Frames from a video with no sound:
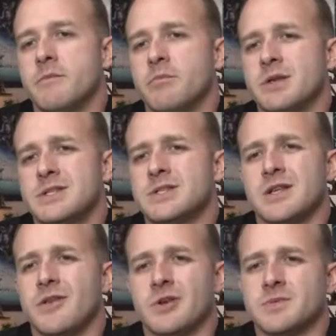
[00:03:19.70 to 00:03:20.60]
Plus
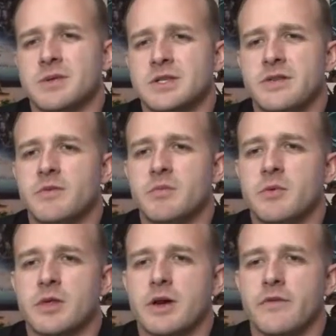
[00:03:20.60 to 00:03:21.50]
just other expenses. Even
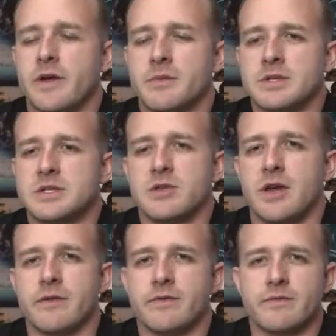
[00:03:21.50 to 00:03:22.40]
people without families
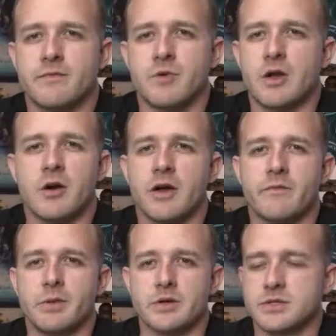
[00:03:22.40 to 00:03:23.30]
we all
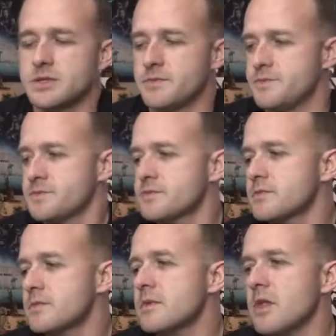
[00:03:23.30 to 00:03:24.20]
have bills.
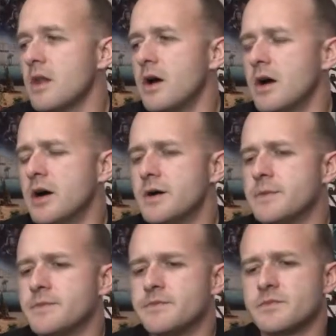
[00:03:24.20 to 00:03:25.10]
So
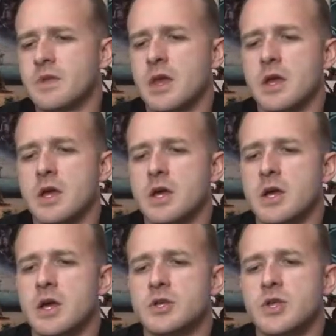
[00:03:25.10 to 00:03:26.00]

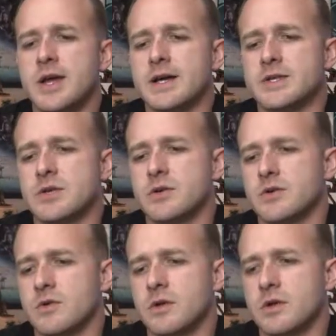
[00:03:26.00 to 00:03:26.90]
yeah,
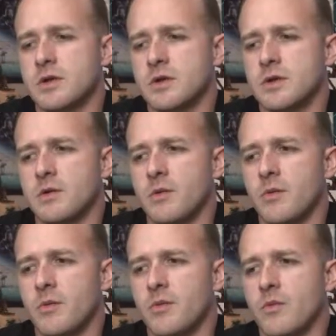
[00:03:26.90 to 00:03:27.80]
so
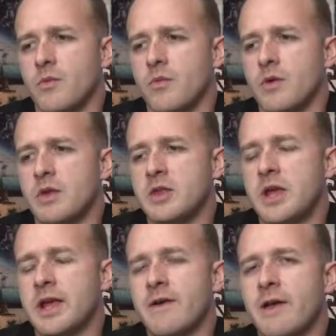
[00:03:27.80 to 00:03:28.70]

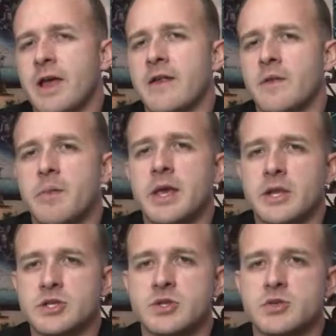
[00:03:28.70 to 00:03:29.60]
yeah, I kind of have to pick
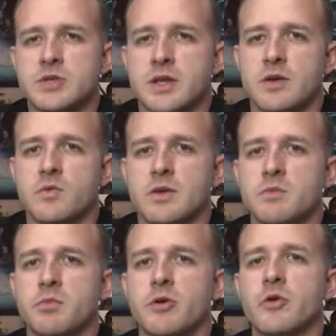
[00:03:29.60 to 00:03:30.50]
and choose, like,
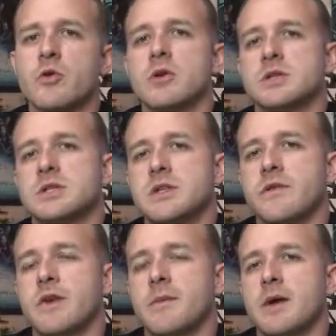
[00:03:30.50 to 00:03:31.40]
when pre-orders and
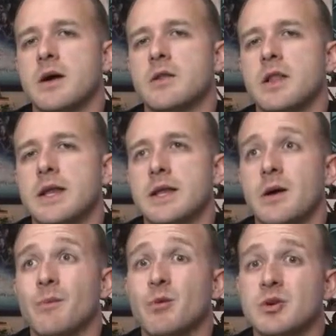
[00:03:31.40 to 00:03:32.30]
stuff come out. Like,
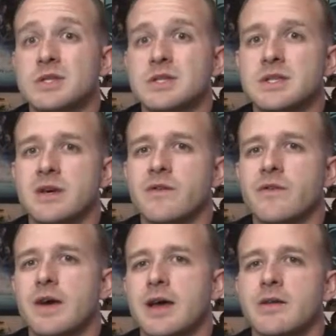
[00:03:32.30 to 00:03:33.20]
now books and stuff,
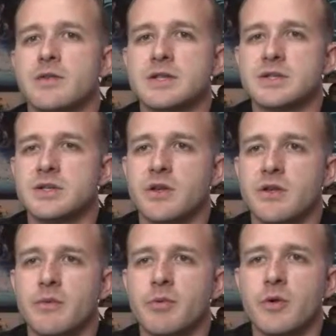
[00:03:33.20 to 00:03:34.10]
I don't
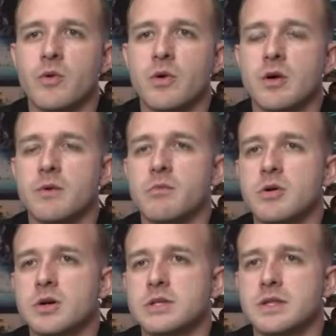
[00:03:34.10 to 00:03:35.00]
necessarily pre-order
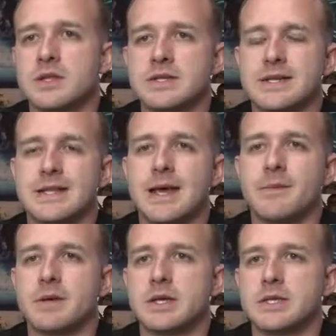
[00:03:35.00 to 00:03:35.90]
books and things like
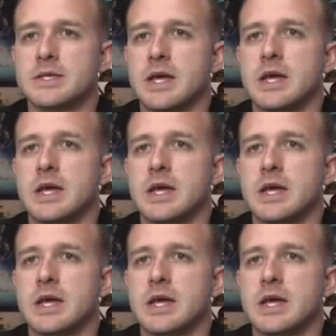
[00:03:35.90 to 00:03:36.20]
that, because